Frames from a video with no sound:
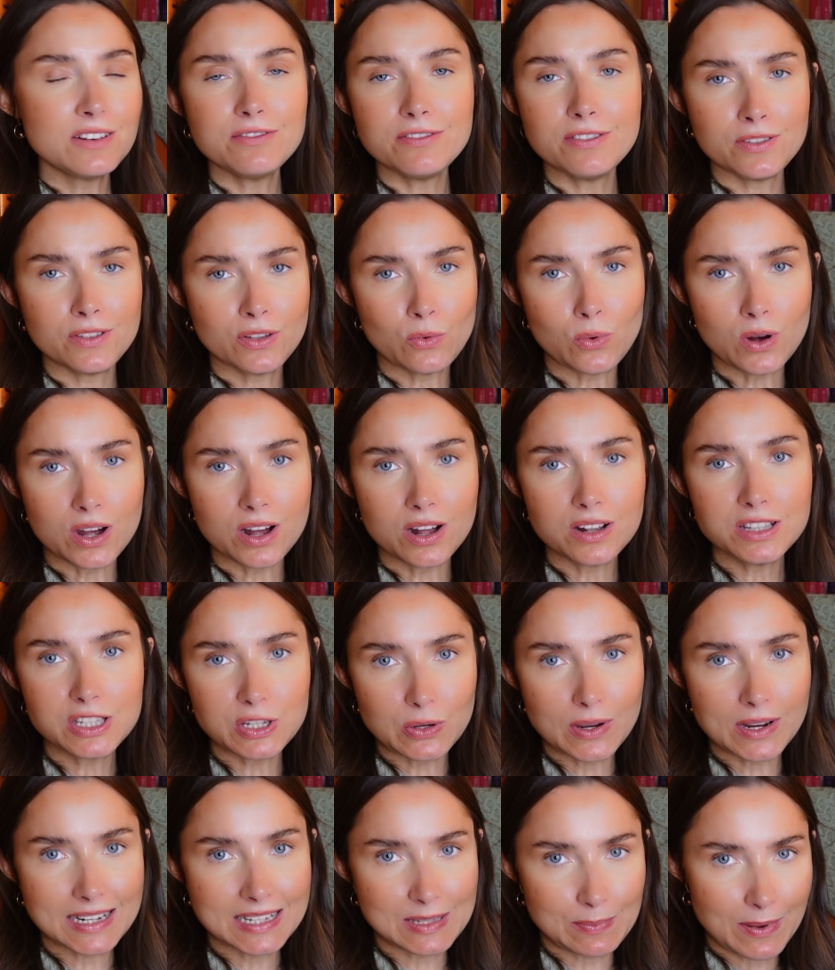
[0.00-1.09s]
for the world to
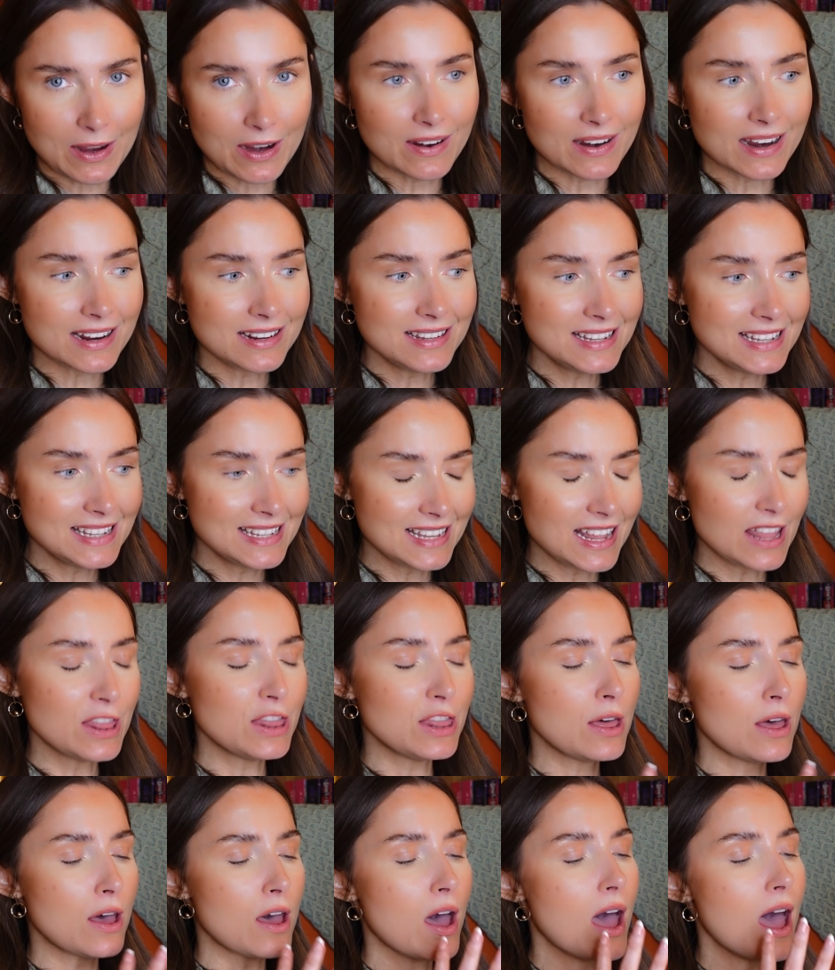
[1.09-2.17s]
experience
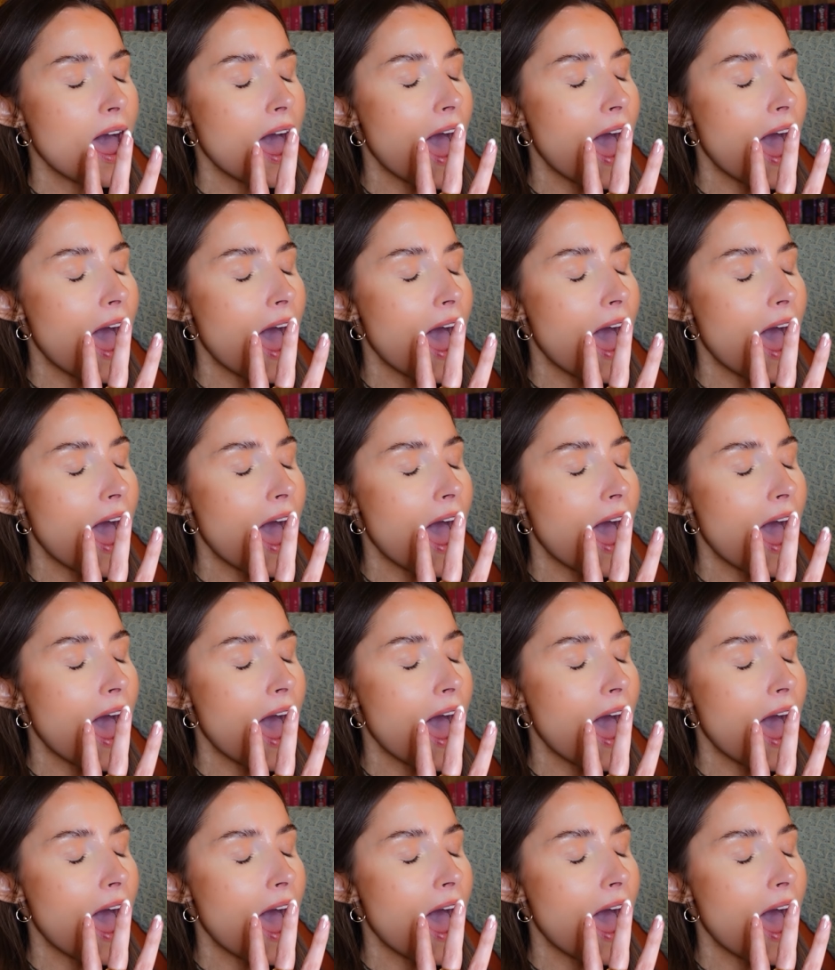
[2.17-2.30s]
the